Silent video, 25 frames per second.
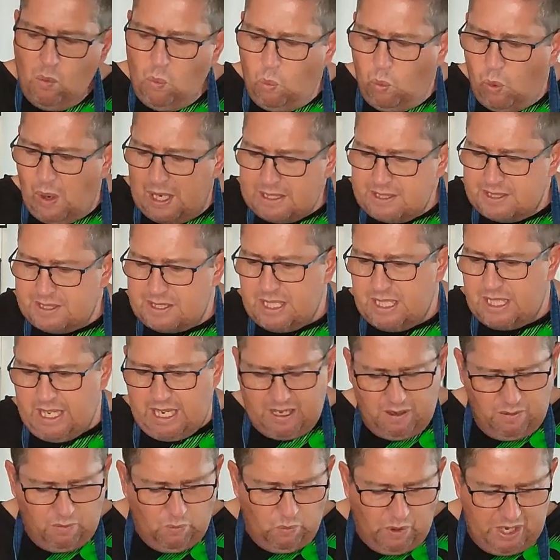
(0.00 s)
Once
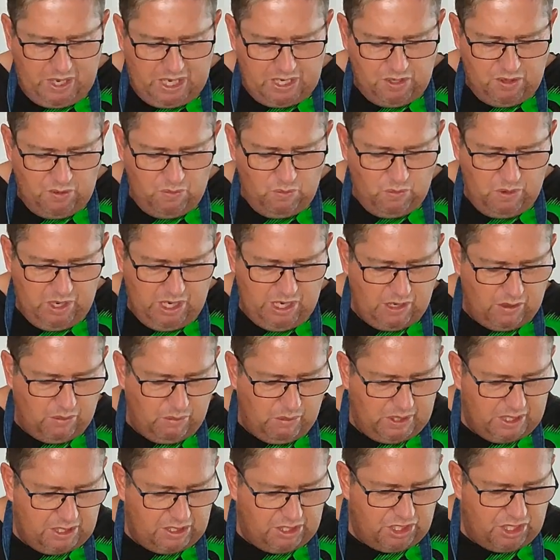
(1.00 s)
again, when you work
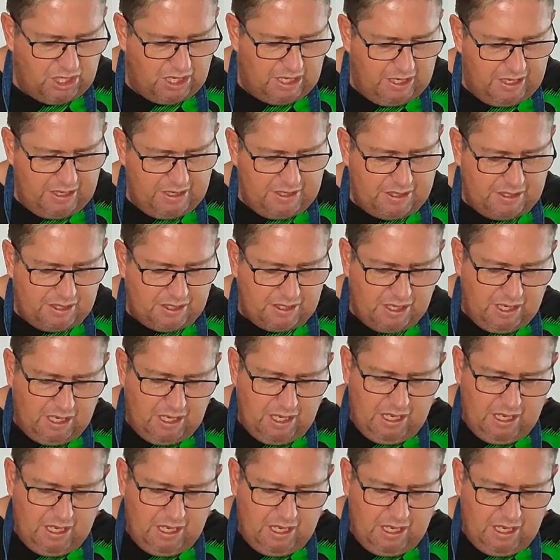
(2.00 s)
with chilies,